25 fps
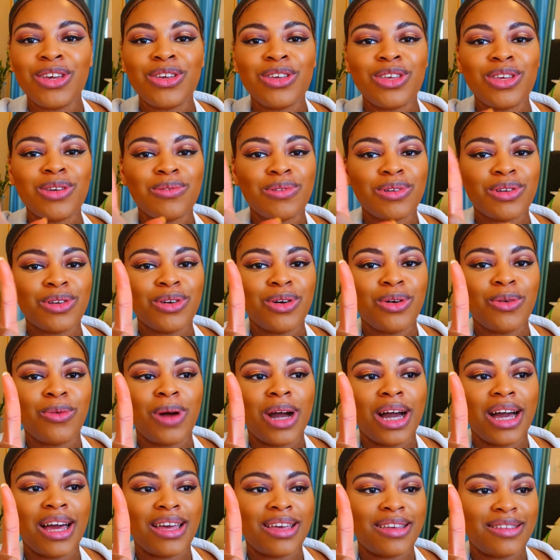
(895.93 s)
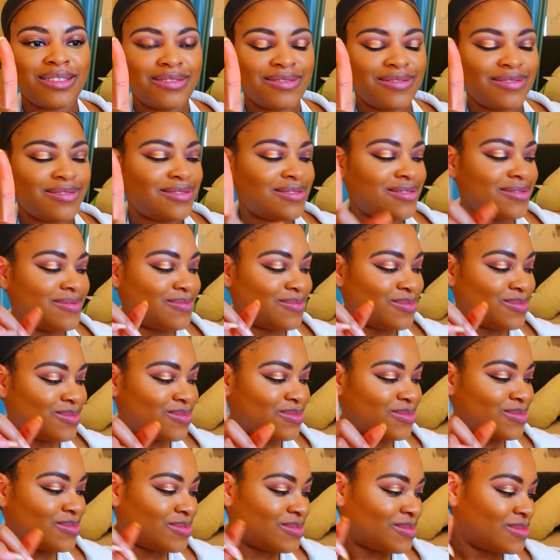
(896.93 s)
you will know why
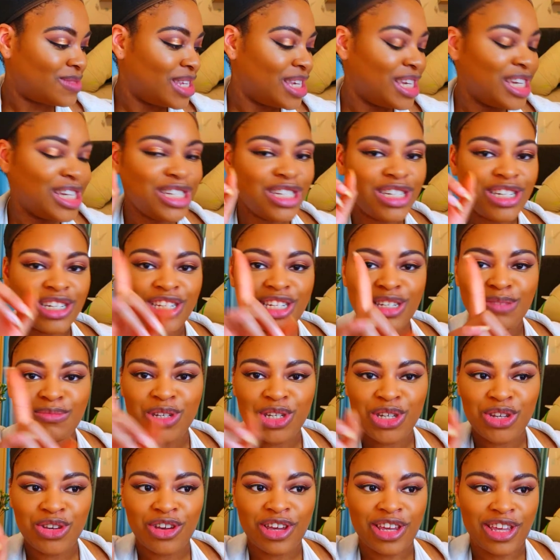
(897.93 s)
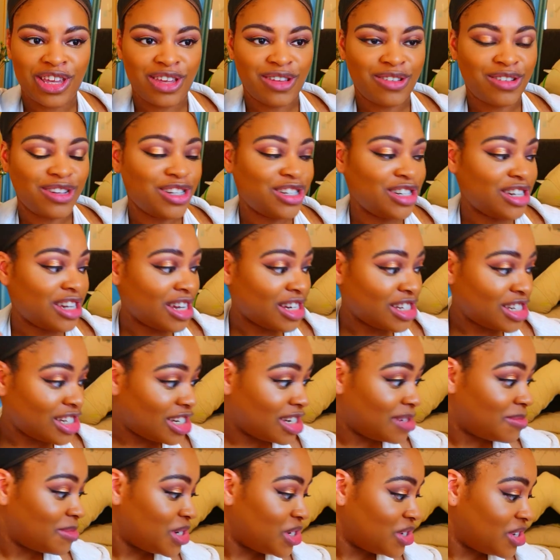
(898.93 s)
mm-hmm she did me dirty she actually
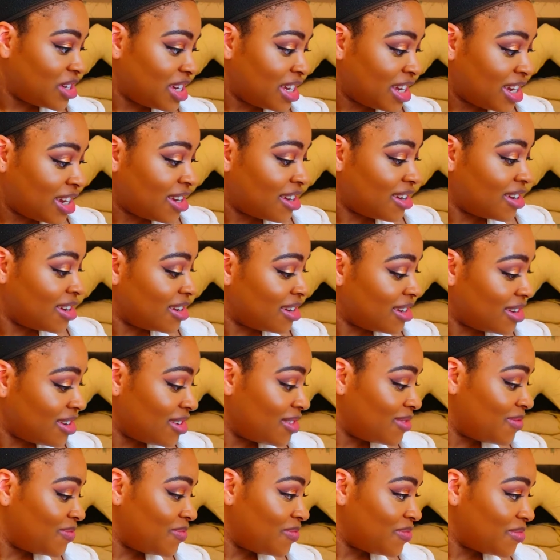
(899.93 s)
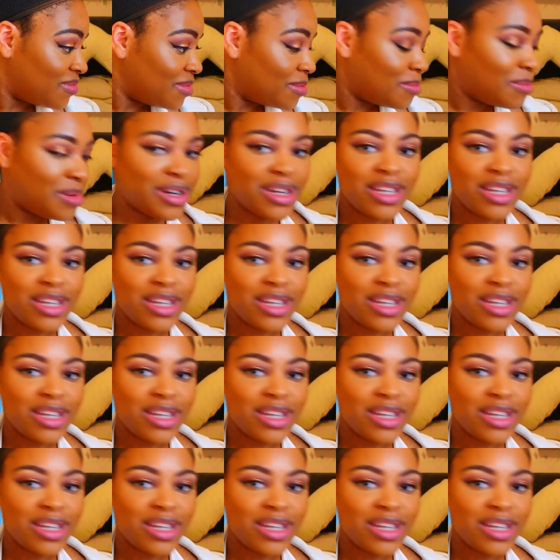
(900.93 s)
did me dirty but